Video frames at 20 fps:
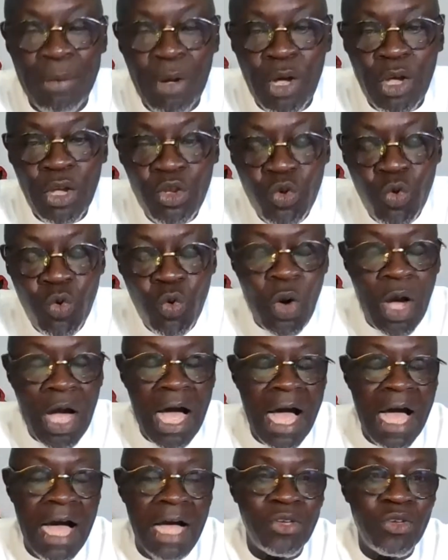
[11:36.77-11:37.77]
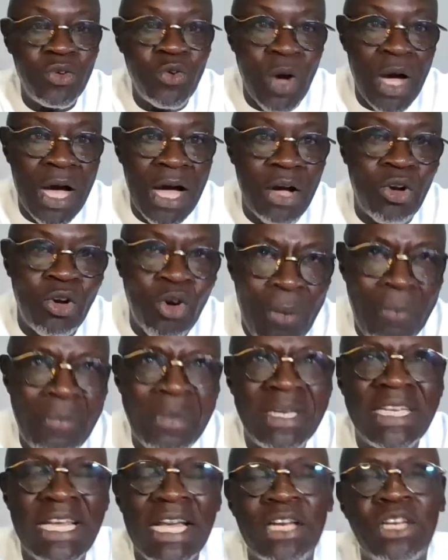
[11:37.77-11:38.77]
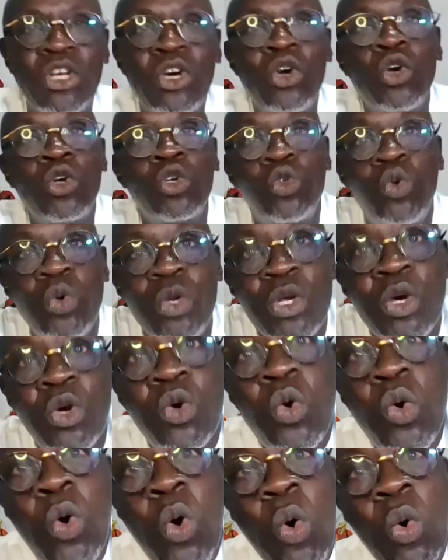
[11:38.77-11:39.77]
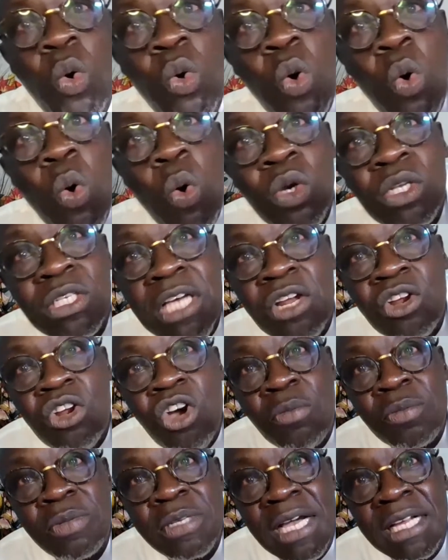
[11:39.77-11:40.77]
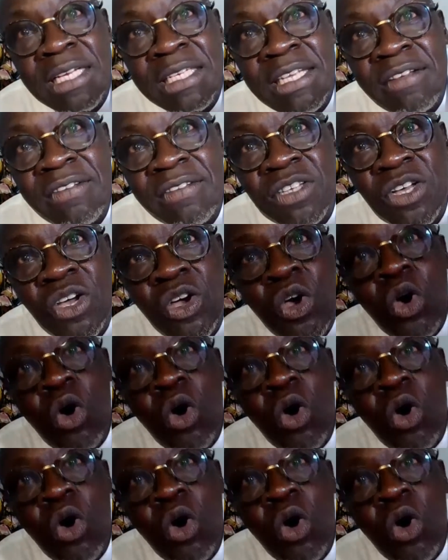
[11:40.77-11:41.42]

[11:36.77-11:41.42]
you are committed to the goals and objectives